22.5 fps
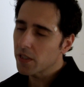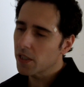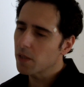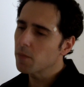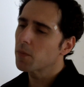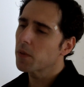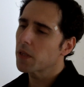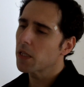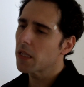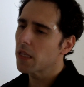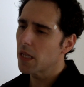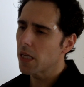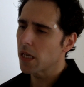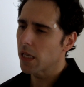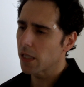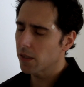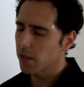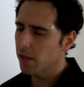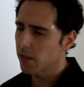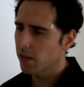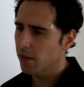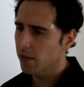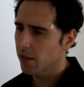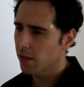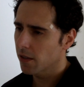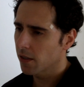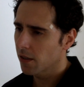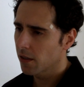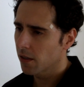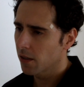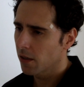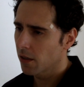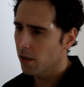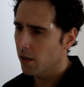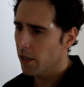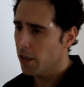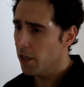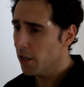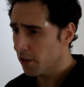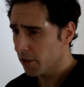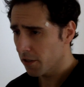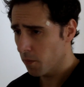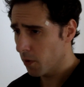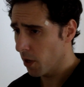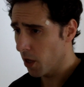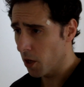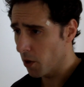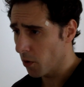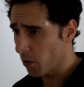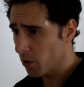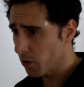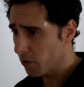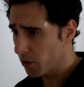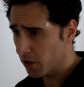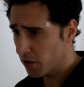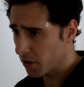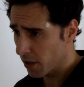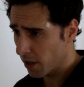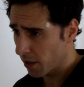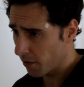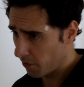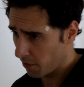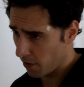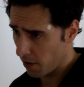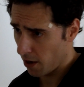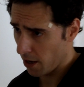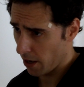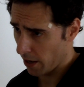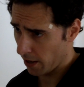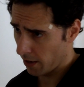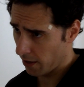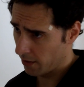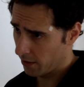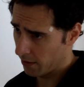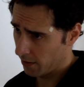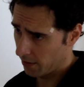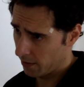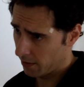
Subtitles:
be simply this. Here's a bloke who doesn't like flying.